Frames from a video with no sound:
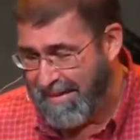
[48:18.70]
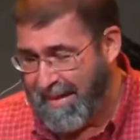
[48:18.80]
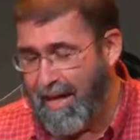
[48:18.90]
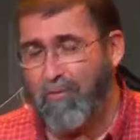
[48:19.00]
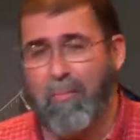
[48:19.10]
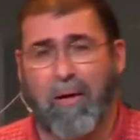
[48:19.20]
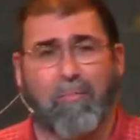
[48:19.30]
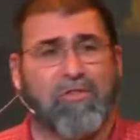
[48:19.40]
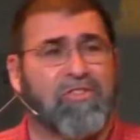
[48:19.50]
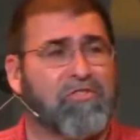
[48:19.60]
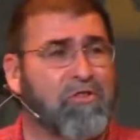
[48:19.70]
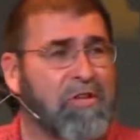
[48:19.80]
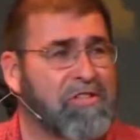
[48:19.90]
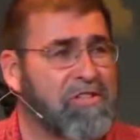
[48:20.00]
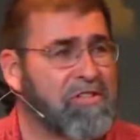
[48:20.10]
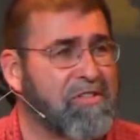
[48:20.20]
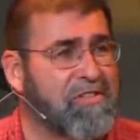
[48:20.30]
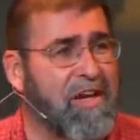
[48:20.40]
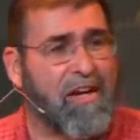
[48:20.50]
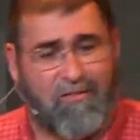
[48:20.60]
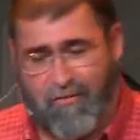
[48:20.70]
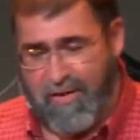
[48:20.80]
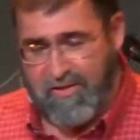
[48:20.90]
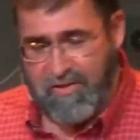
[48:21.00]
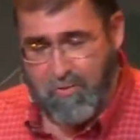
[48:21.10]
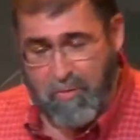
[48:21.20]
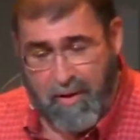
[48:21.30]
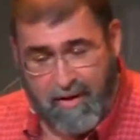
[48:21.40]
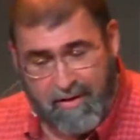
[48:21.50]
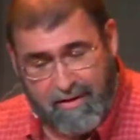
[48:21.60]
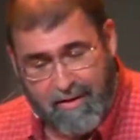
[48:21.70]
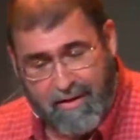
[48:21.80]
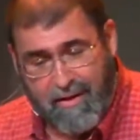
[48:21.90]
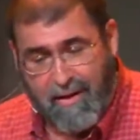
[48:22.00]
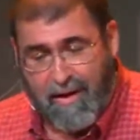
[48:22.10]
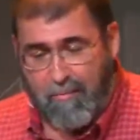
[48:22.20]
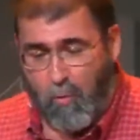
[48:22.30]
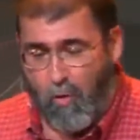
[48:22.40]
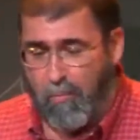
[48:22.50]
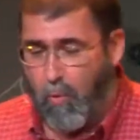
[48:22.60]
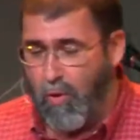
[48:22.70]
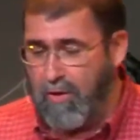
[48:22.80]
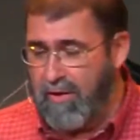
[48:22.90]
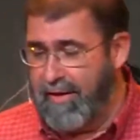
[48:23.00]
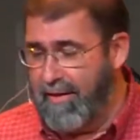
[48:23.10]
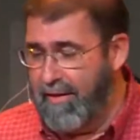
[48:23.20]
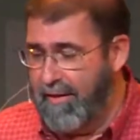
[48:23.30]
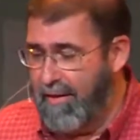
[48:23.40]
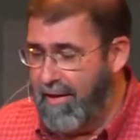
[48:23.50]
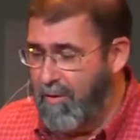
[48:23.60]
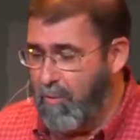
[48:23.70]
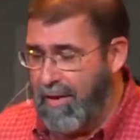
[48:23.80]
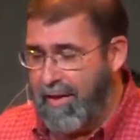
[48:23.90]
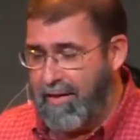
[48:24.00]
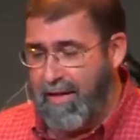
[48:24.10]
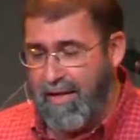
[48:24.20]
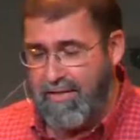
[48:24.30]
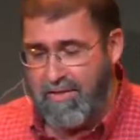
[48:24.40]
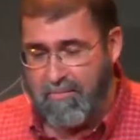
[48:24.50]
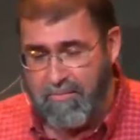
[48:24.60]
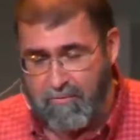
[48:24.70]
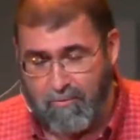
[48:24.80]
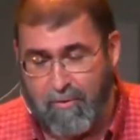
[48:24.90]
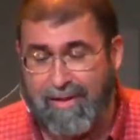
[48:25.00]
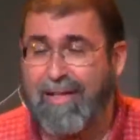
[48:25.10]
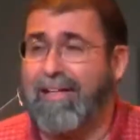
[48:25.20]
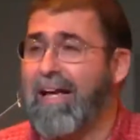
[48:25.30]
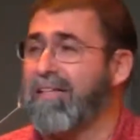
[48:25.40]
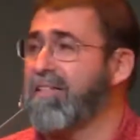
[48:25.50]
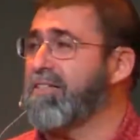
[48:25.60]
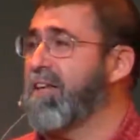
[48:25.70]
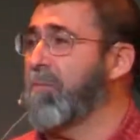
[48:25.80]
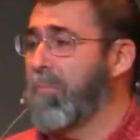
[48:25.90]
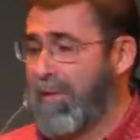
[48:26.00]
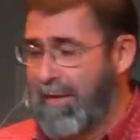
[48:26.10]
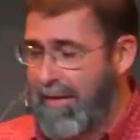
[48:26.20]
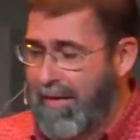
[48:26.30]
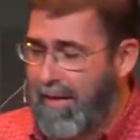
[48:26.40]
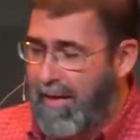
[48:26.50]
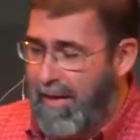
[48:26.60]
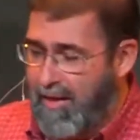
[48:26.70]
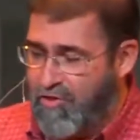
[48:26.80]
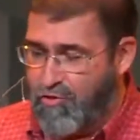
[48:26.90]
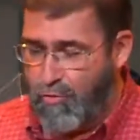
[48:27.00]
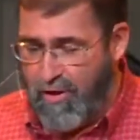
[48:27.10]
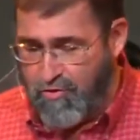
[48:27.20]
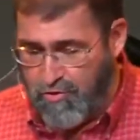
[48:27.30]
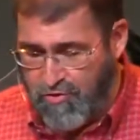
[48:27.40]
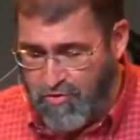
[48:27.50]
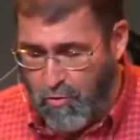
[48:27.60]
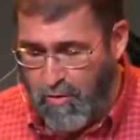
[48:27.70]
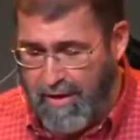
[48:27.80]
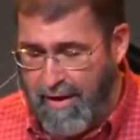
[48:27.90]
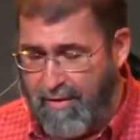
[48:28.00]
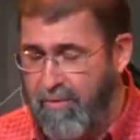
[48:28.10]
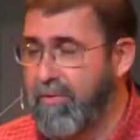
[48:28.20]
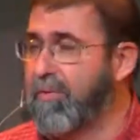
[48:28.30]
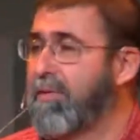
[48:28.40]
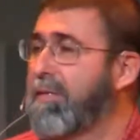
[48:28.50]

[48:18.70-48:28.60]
God remembers the choices and sacrifices we make, and more importantly, He recognizes them as treasures stored in heaven.